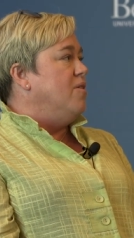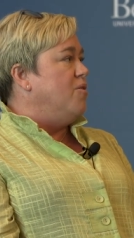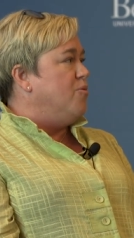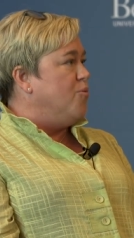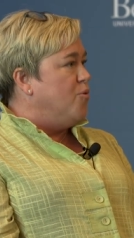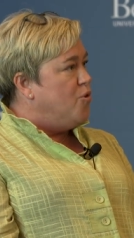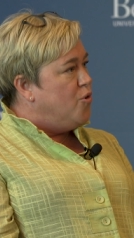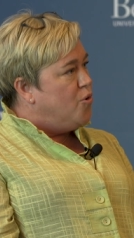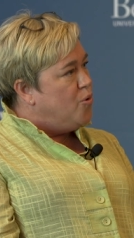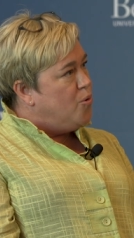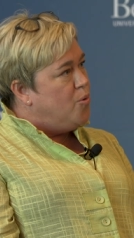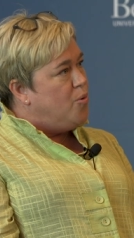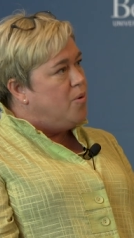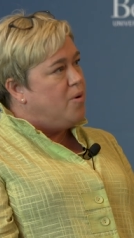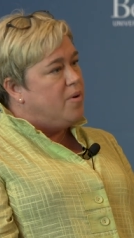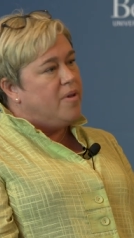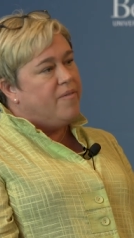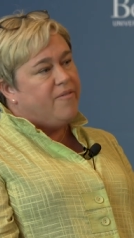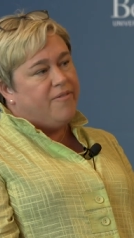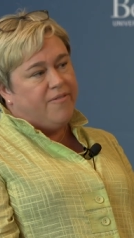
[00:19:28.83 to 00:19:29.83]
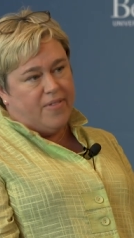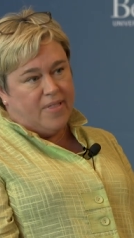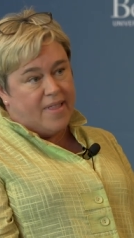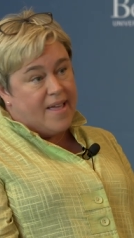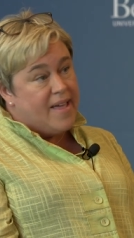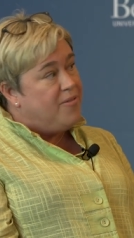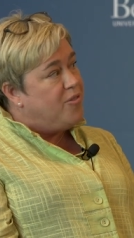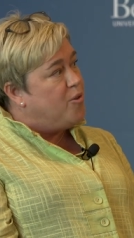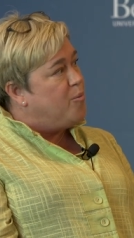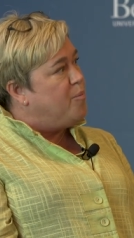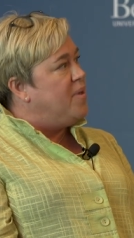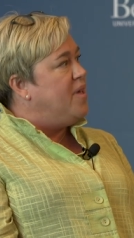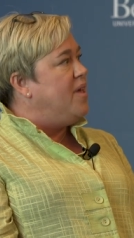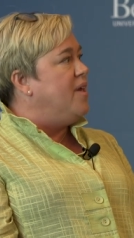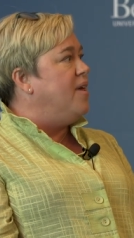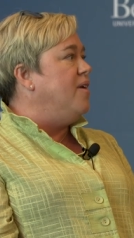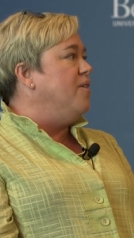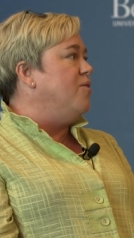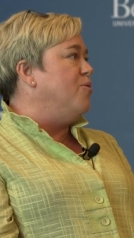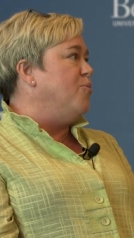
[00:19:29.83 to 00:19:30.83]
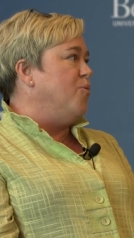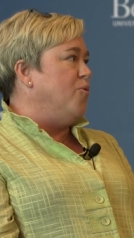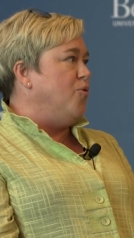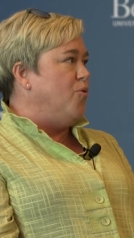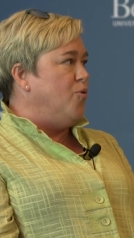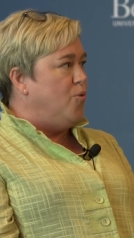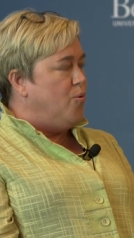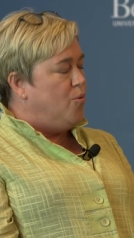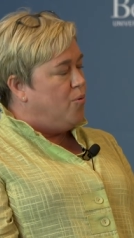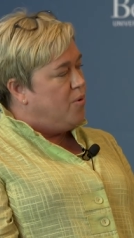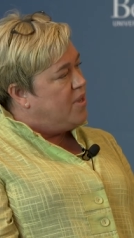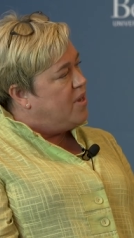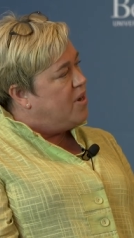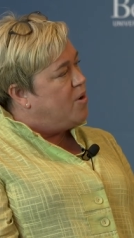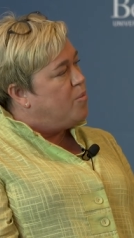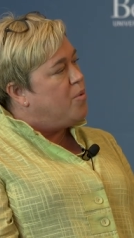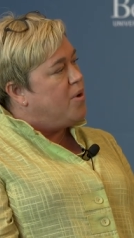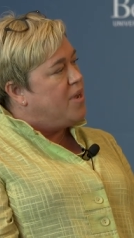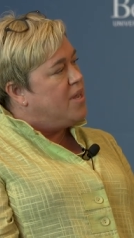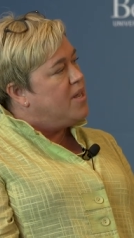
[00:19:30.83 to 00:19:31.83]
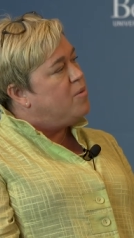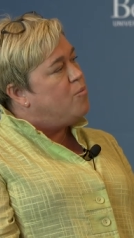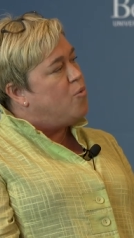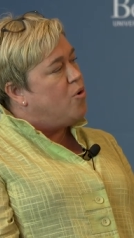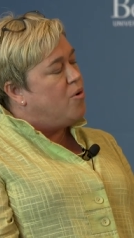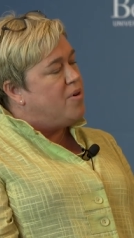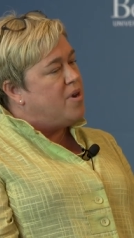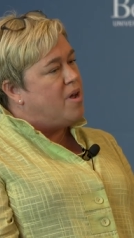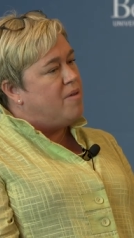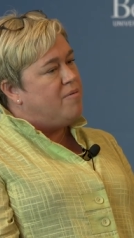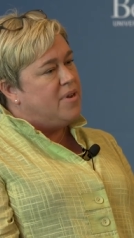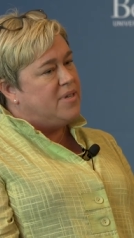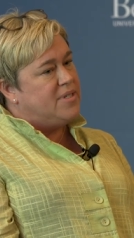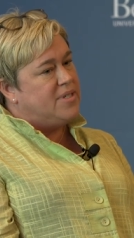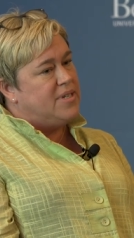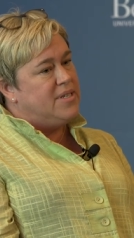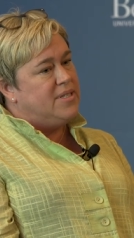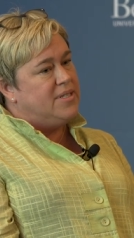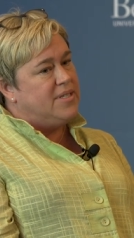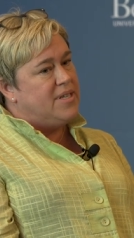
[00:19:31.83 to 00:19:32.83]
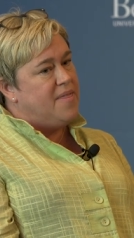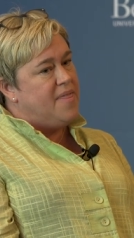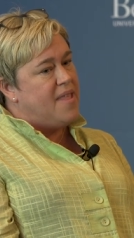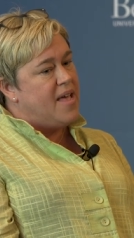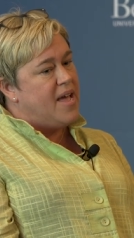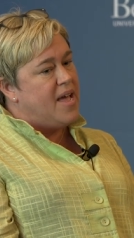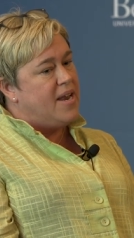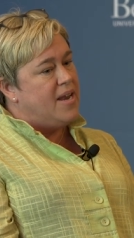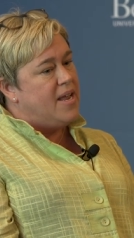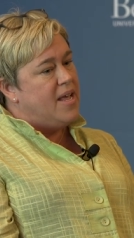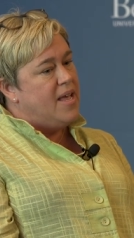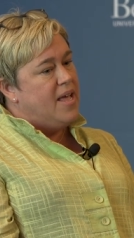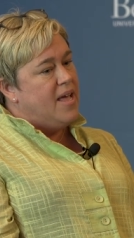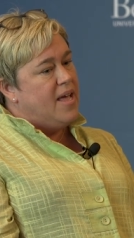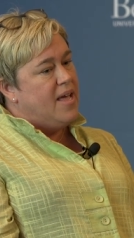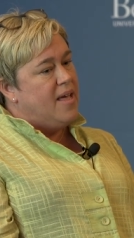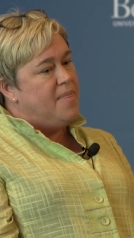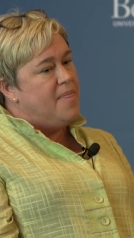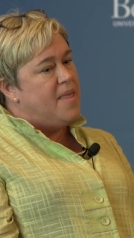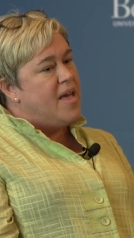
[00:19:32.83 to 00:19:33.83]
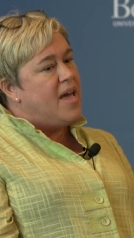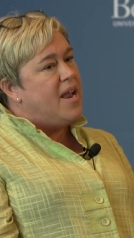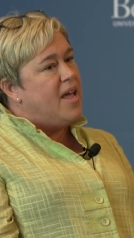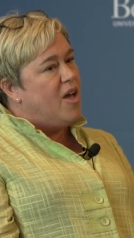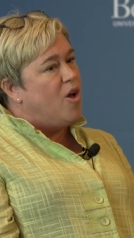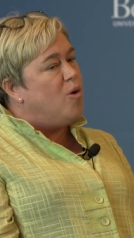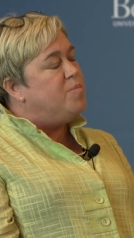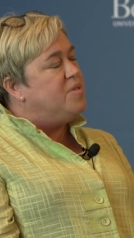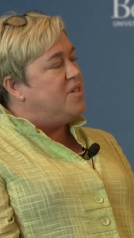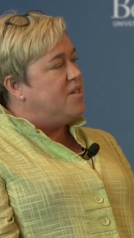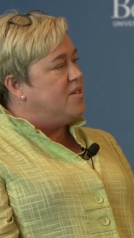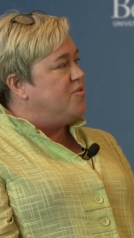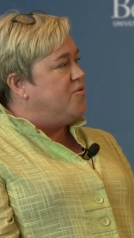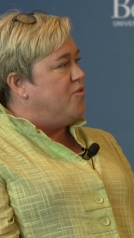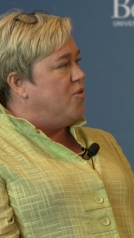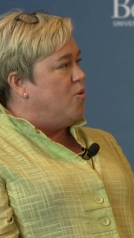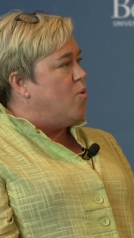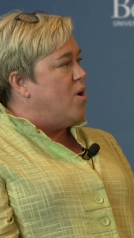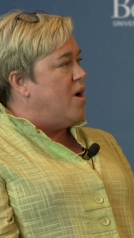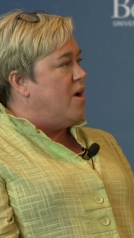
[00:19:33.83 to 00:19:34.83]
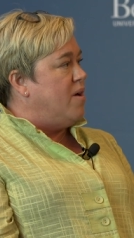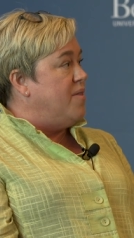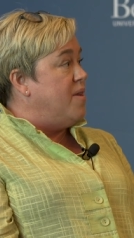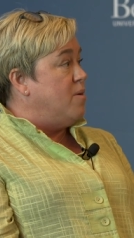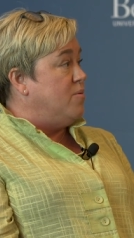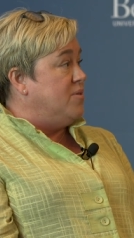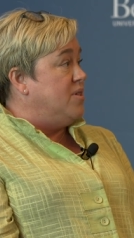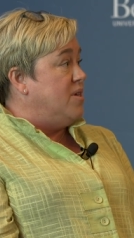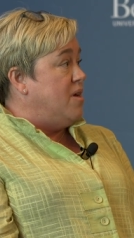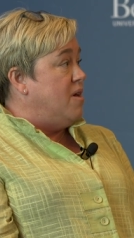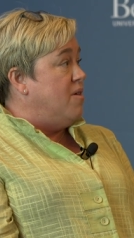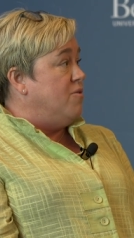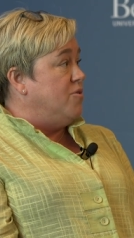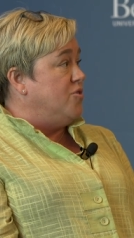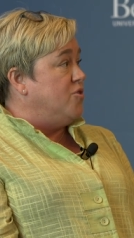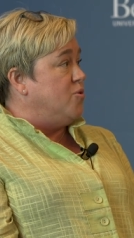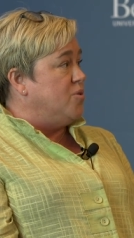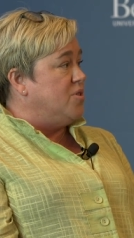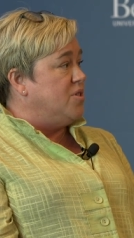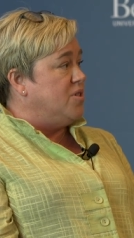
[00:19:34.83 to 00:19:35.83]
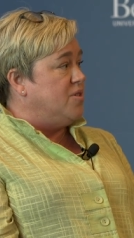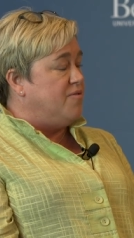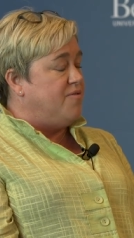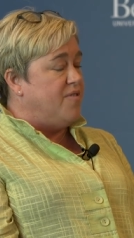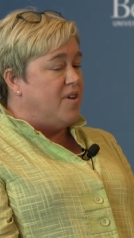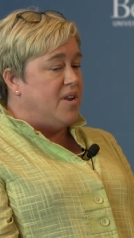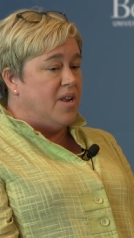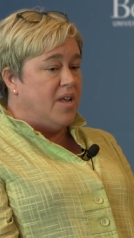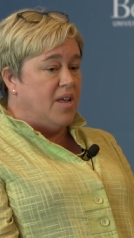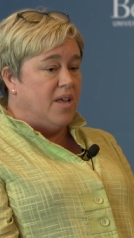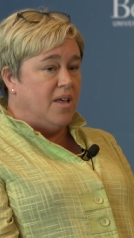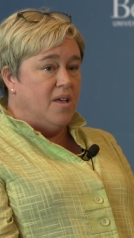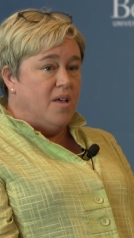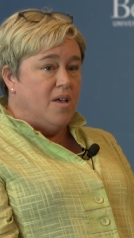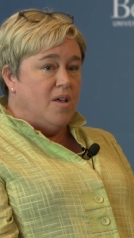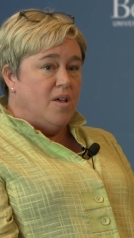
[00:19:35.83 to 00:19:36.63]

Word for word: through philanthropy, through you know bringing more non-residents, in that and that helped us for a while, and that was other sources of funding.